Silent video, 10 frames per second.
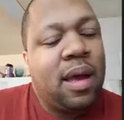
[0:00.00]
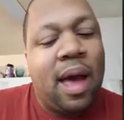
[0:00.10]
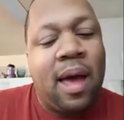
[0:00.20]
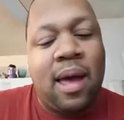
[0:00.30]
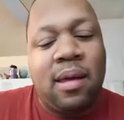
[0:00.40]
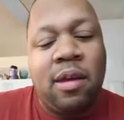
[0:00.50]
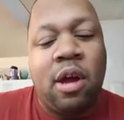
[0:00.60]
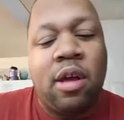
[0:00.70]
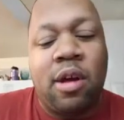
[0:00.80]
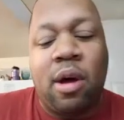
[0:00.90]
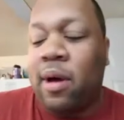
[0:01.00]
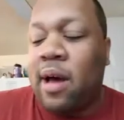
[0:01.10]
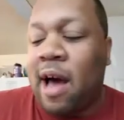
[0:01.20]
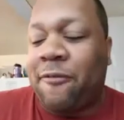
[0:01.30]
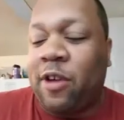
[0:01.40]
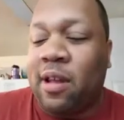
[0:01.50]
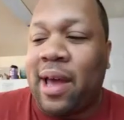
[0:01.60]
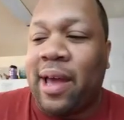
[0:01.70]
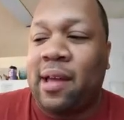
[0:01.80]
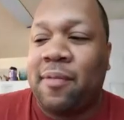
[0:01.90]
You know what? I feel
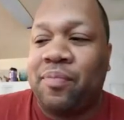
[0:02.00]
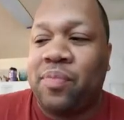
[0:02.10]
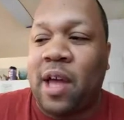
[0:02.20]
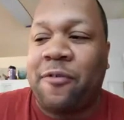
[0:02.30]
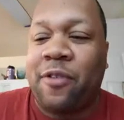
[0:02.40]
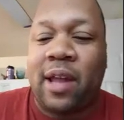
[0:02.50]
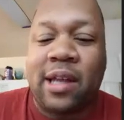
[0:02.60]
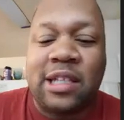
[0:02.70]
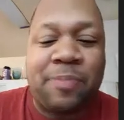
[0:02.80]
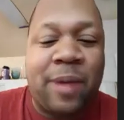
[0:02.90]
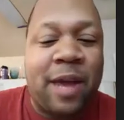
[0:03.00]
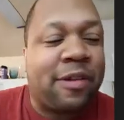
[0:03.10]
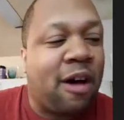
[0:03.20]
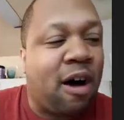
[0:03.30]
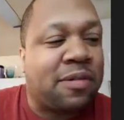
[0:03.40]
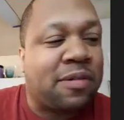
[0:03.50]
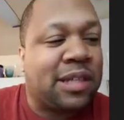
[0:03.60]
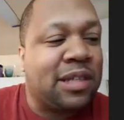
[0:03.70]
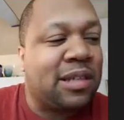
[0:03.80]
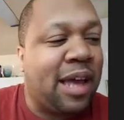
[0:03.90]
like this Panthers
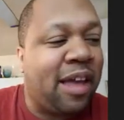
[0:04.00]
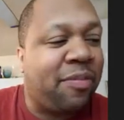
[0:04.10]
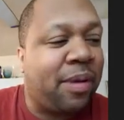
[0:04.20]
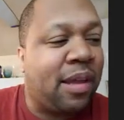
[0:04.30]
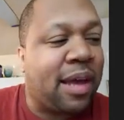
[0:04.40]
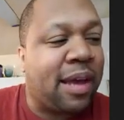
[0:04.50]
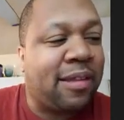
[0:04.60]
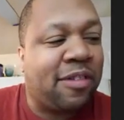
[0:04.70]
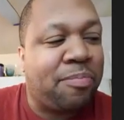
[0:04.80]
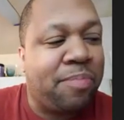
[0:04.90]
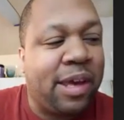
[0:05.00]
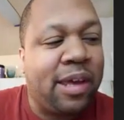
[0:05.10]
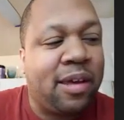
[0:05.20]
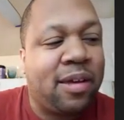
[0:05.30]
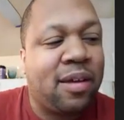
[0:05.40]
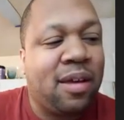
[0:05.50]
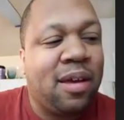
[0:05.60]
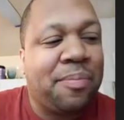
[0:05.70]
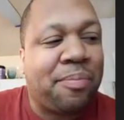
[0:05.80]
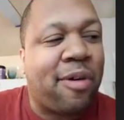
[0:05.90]
offseason has been like this big
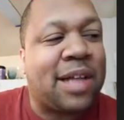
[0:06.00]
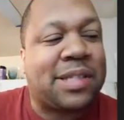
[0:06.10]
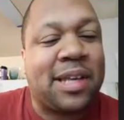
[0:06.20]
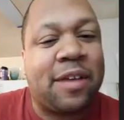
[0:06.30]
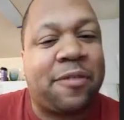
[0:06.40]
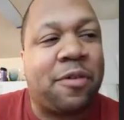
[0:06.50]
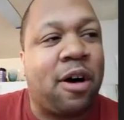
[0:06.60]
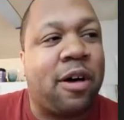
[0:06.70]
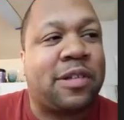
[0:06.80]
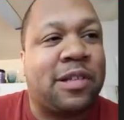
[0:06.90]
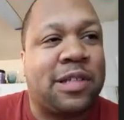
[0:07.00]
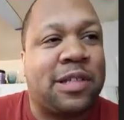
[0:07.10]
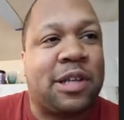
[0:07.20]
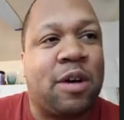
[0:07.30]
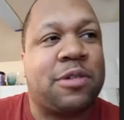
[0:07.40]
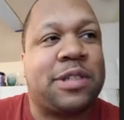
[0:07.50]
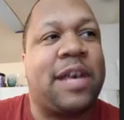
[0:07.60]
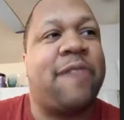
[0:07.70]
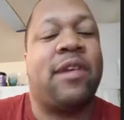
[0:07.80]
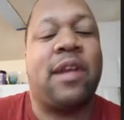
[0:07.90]
process for us to just go
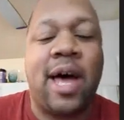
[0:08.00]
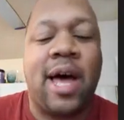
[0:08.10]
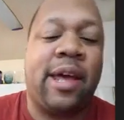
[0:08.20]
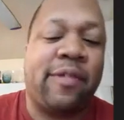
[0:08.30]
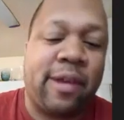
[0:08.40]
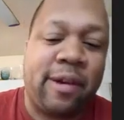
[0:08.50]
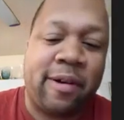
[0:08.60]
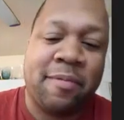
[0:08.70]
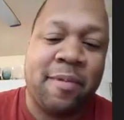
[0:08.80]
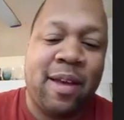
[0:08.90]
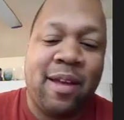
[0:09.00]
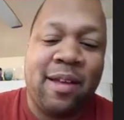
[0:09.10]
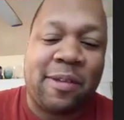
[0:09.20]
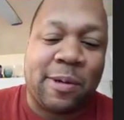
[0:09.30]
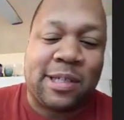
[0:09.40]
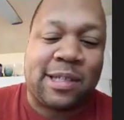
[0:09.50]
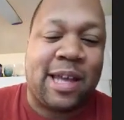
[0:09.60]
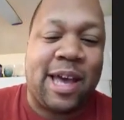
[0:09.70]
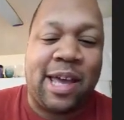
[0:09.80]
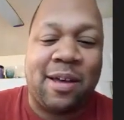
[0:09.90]
7-9 next year. So it's just
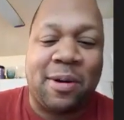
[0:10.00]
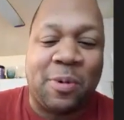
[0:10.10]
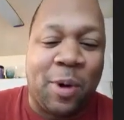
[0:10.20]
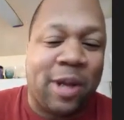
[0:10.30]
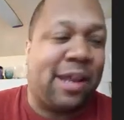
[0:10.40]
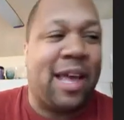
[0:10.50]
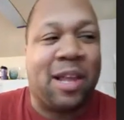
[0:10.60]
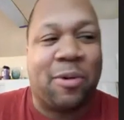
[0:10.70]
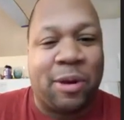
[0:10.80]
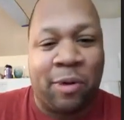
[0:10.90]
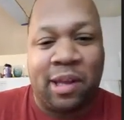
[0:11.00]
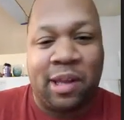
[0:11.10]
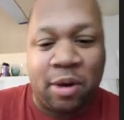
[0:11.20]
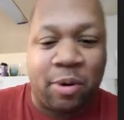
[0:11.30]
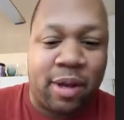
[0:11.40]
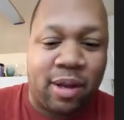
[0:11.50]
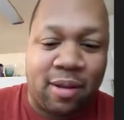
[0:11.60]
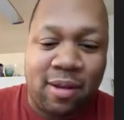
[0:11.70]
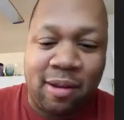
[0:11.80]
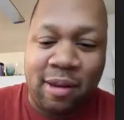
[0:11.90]
like, what the hell are we really doing?
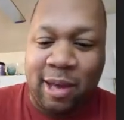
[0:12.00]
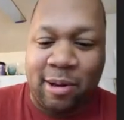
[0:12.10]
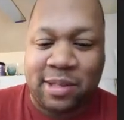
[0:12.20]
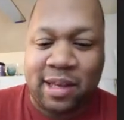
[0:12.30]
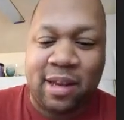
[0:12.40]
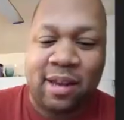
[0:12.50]
You get what I'm saying?